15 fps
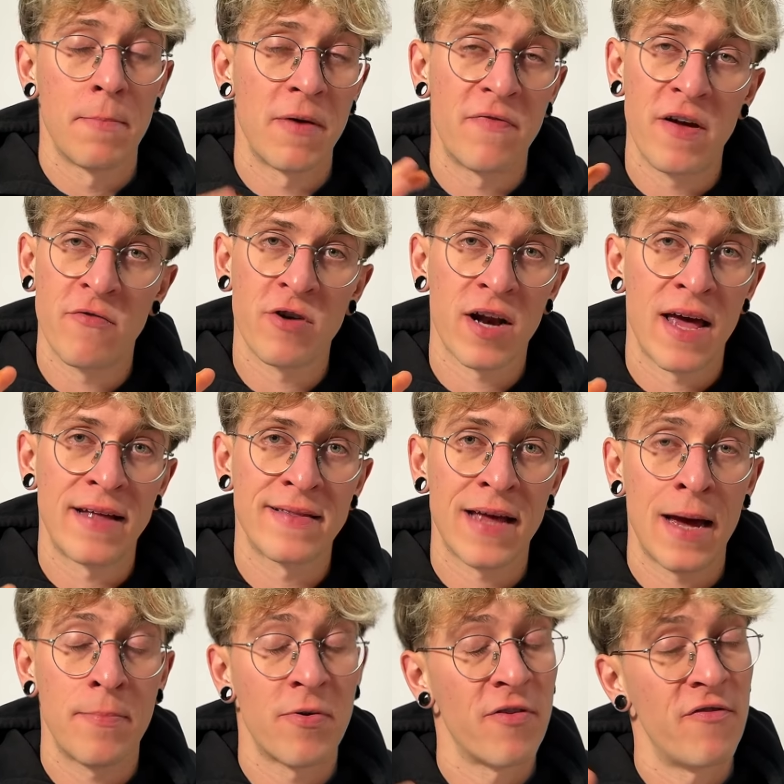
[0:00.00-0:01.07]
My favorite land
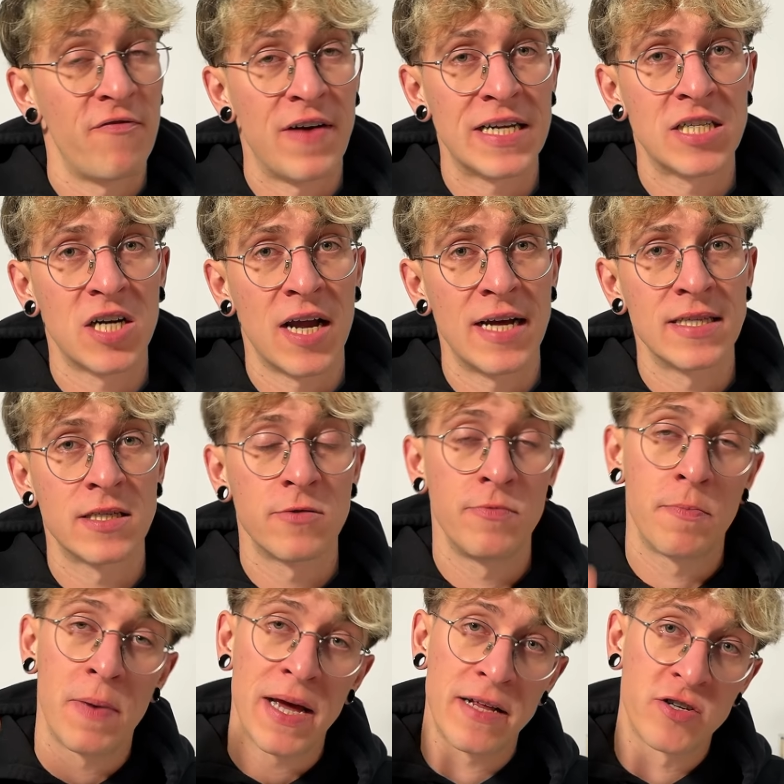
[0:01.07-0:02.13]
type, fetch lands, we
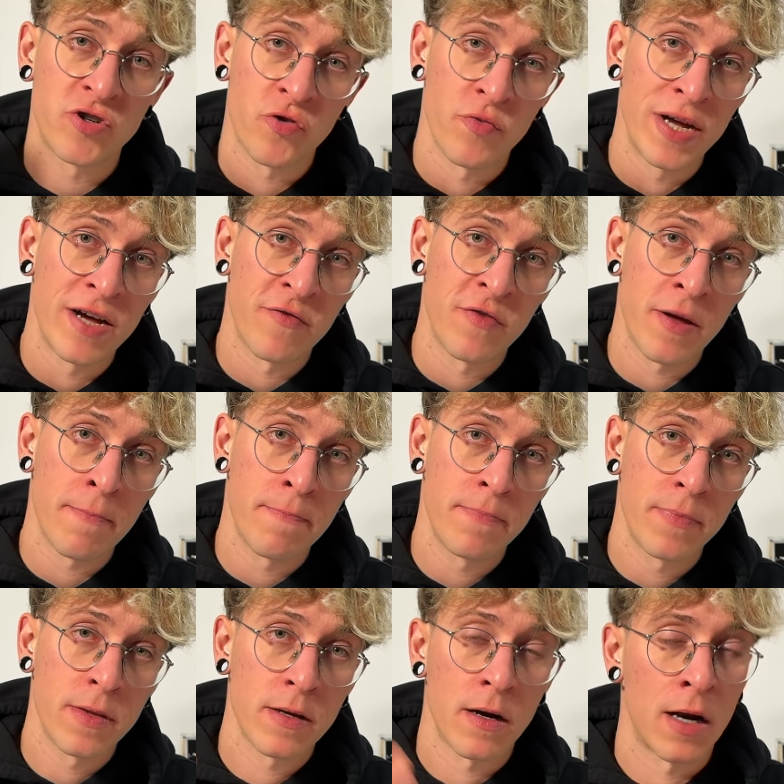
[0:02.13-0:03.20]
play 3 of them.
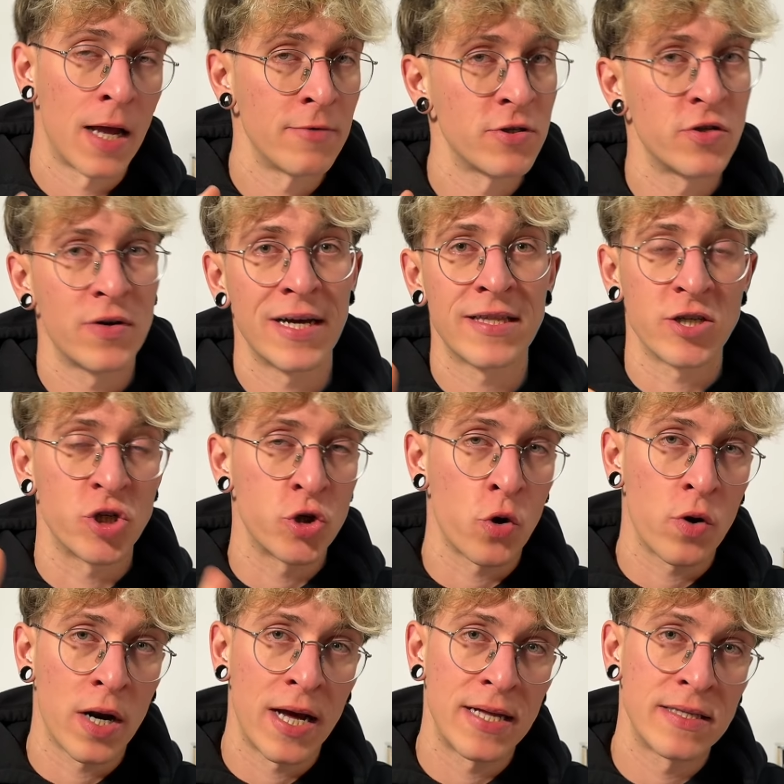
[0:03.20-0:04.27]
Allows us to get the
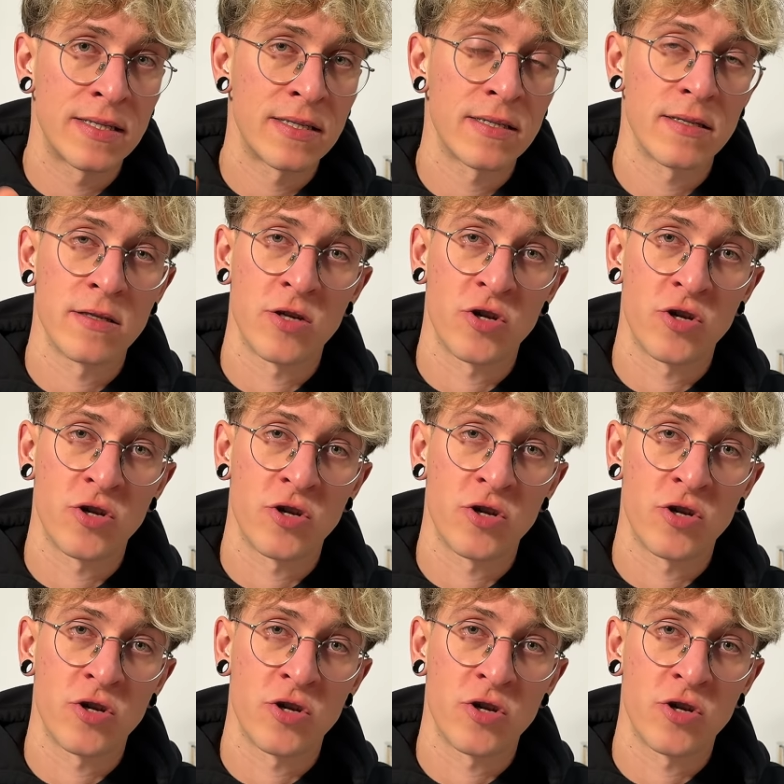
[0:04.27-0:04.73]
shock lands, the